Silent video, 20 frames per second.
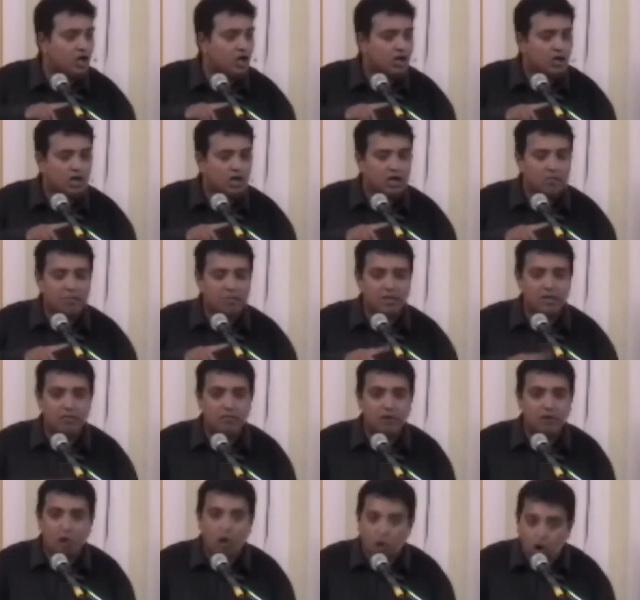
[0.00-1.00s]
uh,
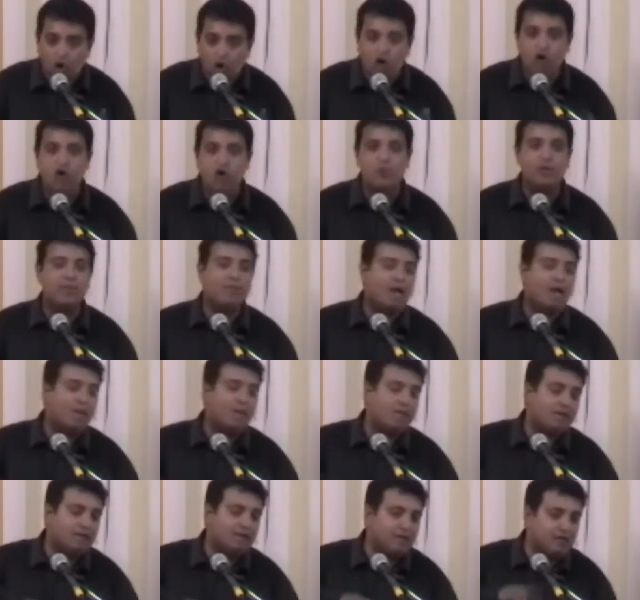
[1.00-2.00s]
uh, home, it might
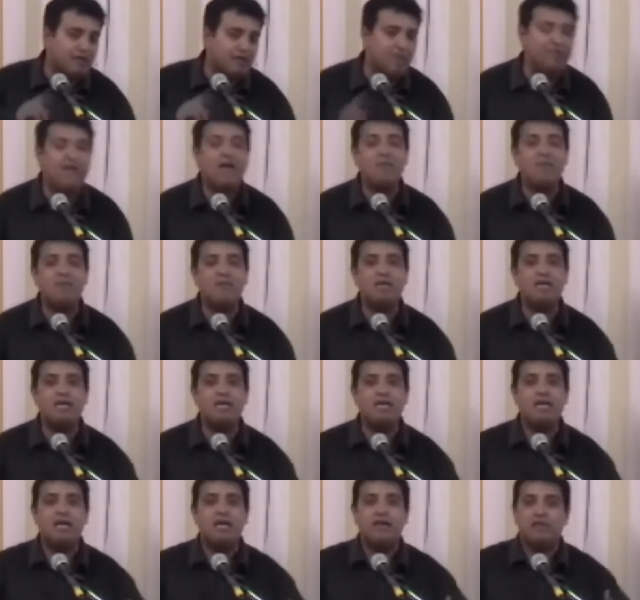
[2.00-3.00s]
be with your family,
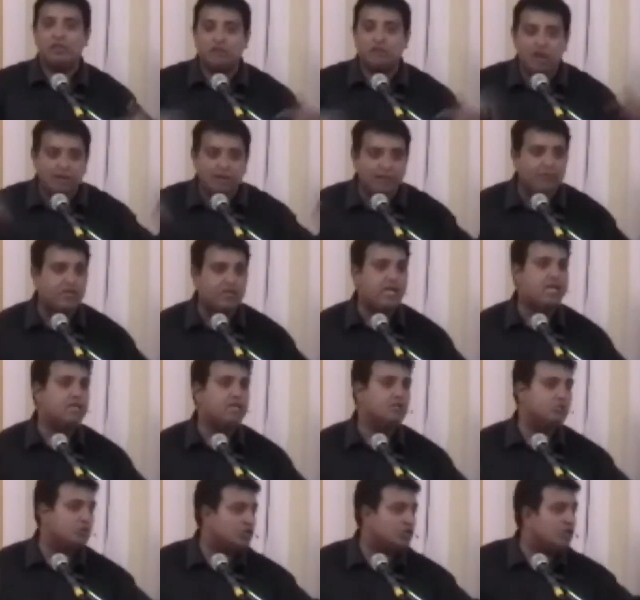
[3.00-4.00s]
with your
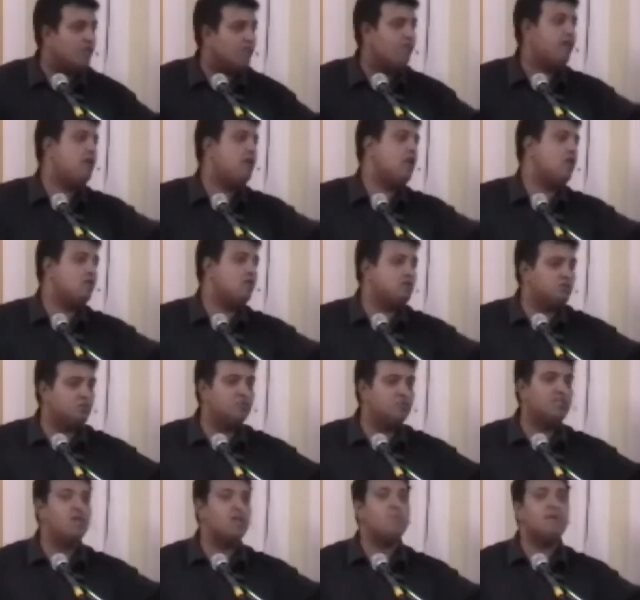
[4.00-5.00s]
friends, with your followers, with
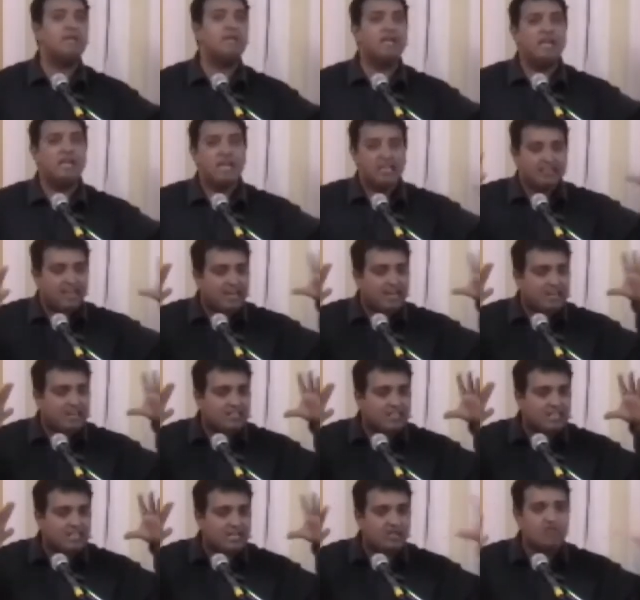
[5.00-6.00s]
somebody. There is
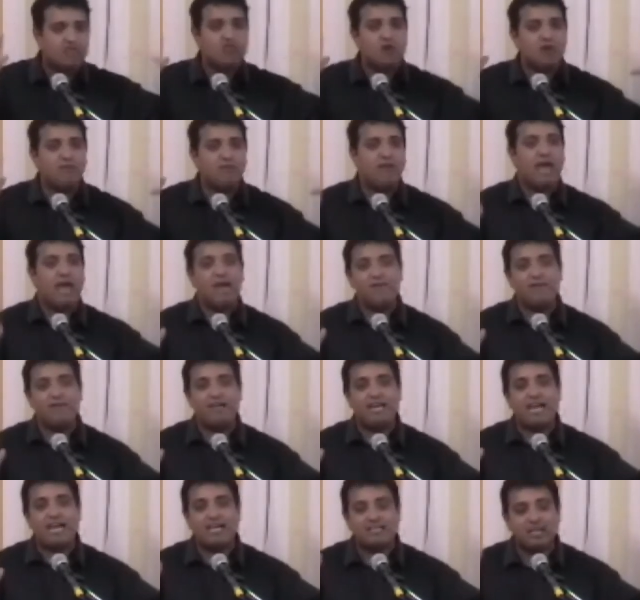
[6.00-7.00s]
an issue of life and
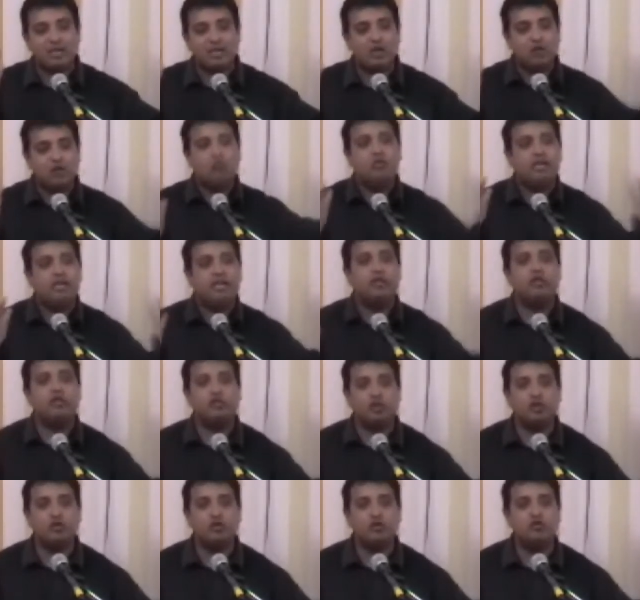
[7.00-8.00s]
death, and you need to
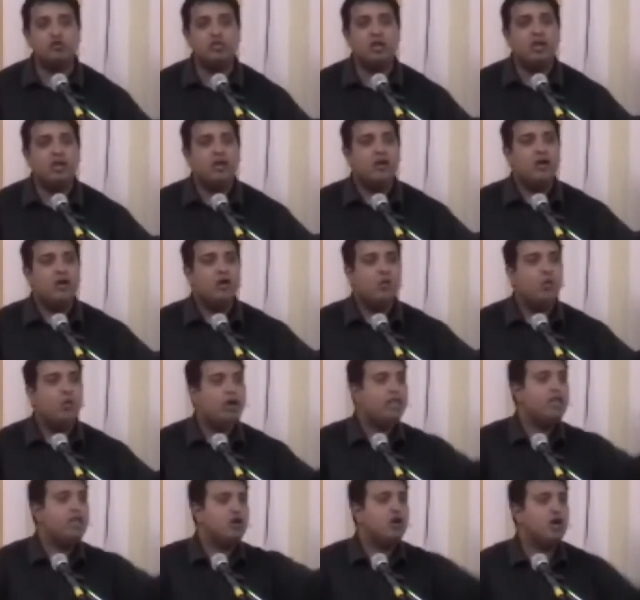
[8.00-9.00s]
choose what are
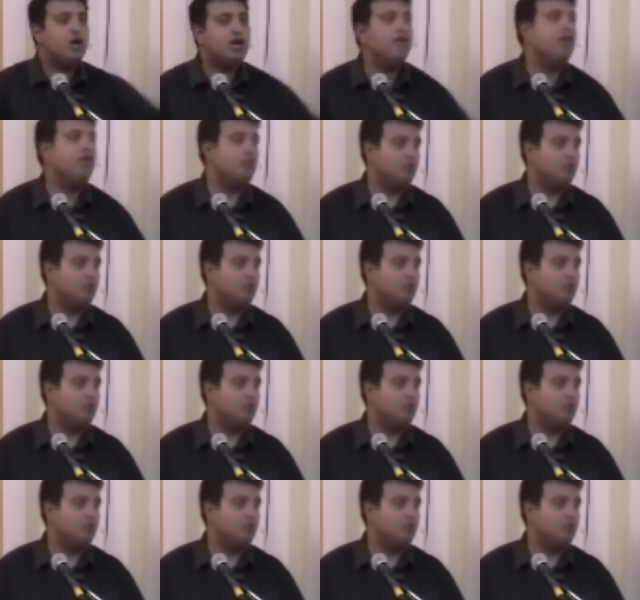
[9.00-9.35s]
you going to do?